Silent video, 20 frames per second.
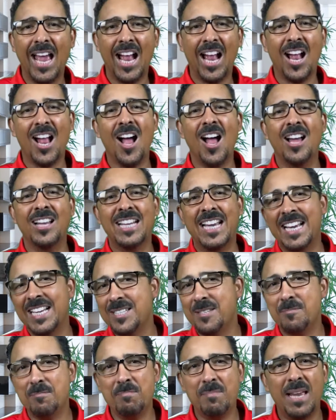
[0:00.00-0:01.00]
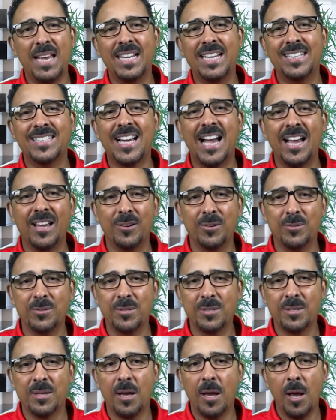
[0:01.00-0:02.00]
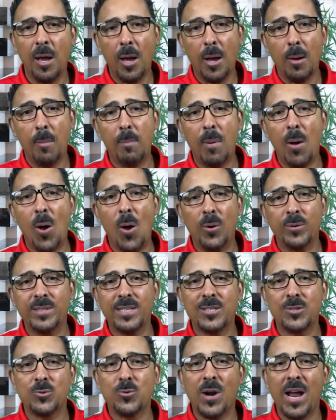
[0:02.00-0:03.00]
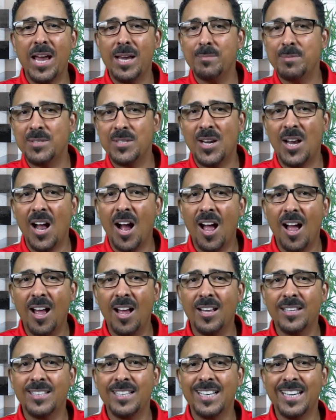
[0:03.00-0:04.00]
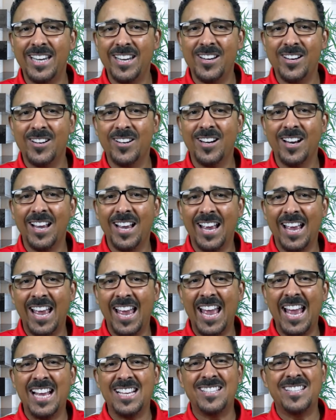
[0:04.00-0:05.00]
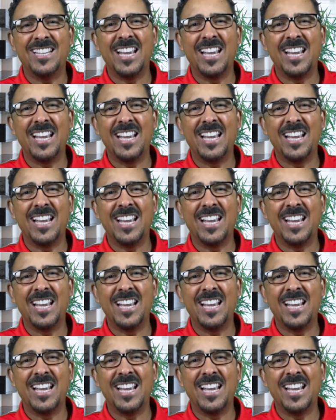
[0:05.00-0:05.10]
God has many titles. Paul describes God here as